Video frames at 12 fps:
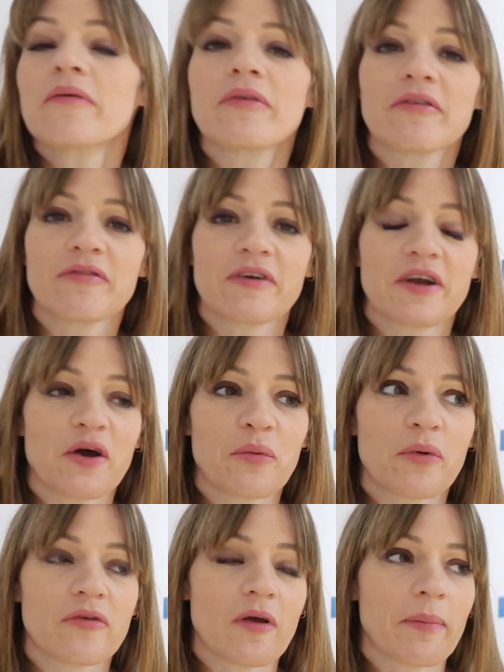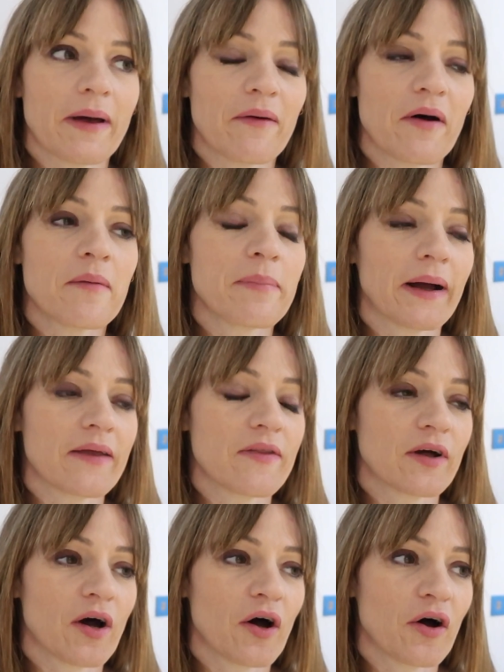This video was about unpacking
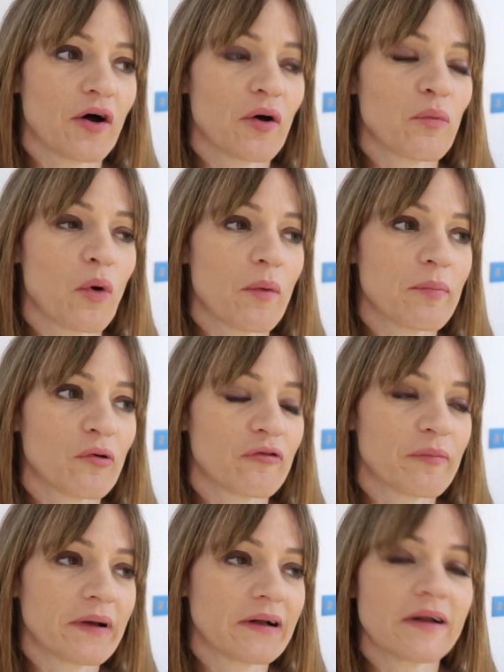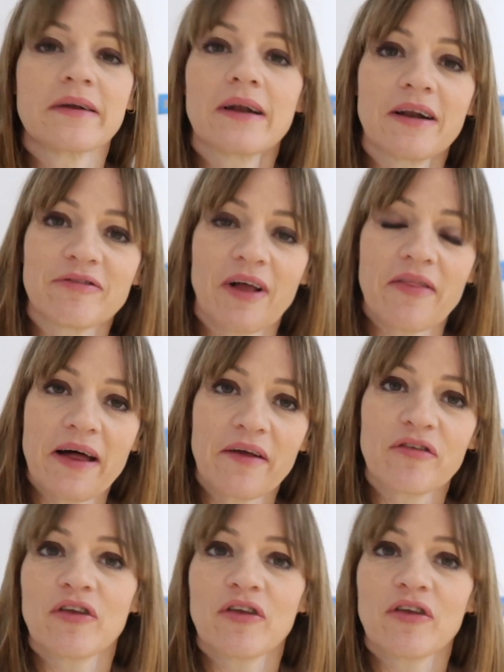the car and what we brought from England, and I've done that.